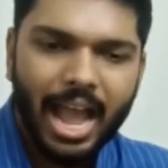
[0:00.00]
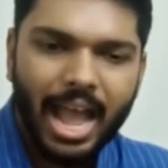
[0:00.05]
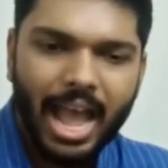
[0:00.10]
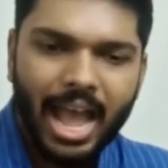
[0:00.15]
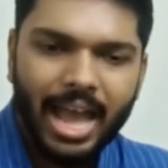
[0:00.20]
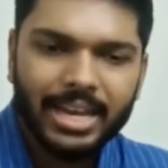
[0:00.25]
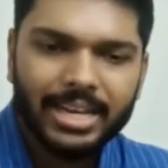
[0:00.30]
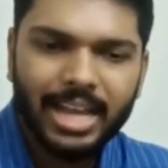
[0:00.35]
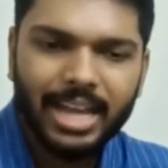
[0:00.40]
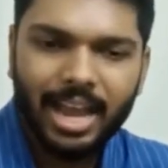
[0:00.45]

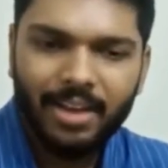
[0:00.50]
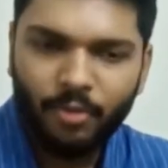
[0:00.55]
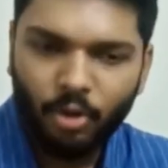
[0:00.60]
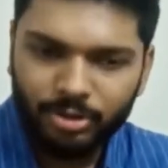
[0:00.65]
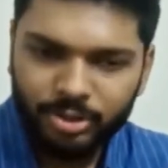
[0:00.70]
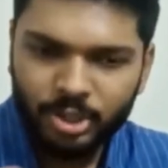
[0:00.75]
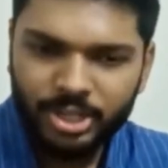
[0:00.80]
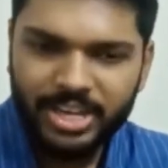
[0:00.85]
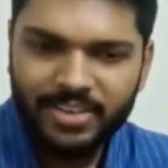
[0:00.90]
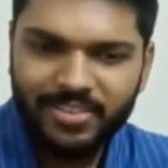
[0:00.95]
And I've
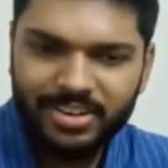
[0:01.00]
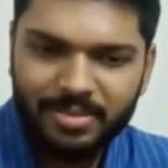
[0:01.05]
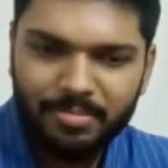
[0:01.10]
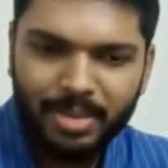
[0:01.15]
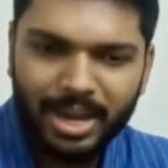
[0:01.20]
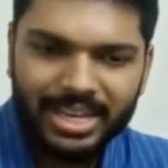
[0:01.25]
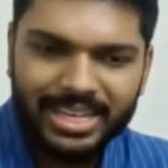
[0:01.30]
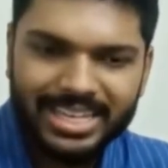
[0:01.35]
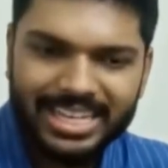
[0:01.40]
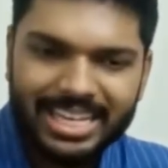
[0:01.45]
also given
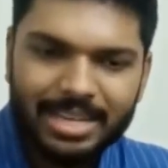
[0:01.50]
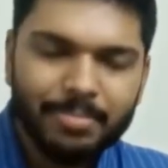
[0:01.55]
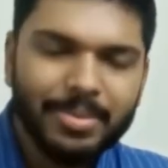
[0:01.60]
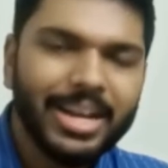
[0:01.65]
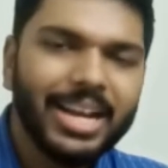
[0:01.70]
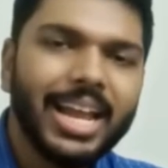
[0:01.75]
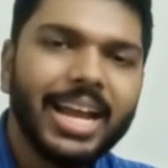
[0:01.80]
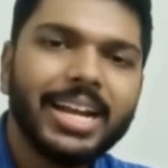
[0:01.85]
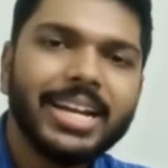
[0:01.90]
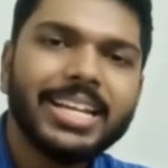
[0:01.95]
my
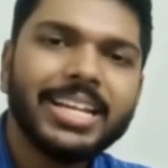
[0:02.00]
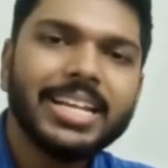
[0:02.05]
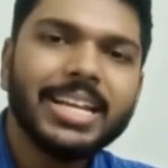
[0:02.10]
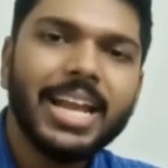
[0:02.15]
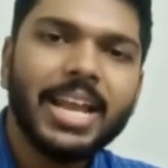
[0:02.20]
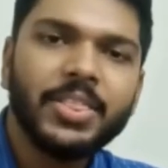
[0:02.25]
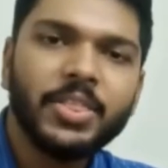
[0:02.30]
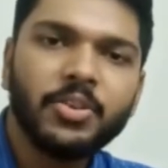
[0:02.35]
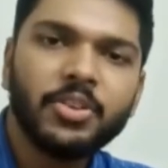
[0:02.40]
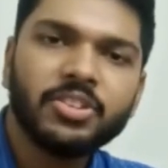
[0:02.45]
email ID
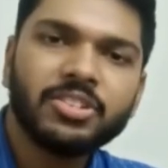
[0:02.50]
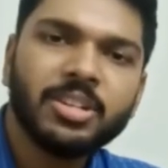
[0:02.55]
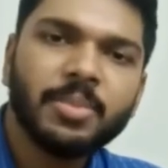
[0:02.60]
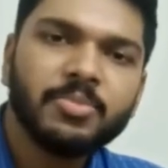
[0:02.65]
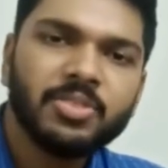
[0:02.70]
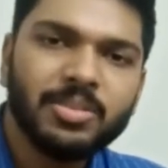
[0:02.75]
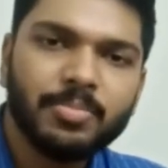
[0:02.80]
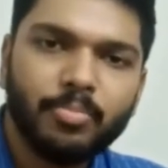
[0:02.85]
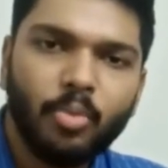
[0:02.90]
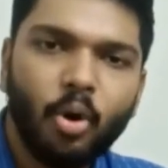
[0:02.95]
in the
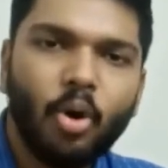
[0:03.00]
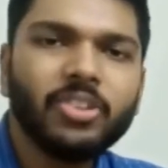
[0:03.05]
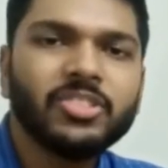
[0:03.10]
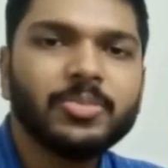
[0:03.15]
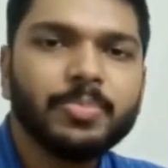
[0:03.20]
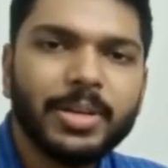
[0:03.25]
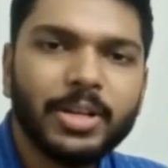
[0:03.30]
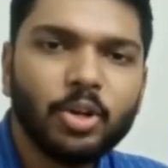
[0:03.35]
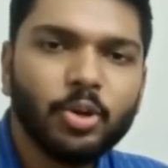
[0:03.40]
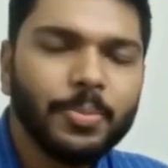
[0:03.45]
description box
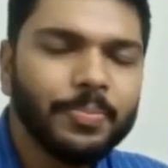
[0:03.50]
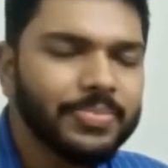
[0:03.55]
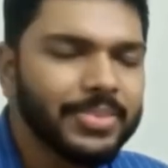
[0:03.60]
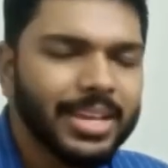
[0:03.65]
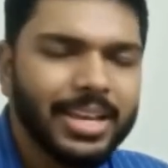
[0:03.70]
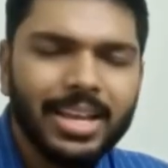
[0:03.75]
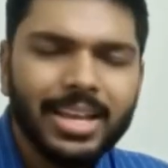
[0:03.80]
below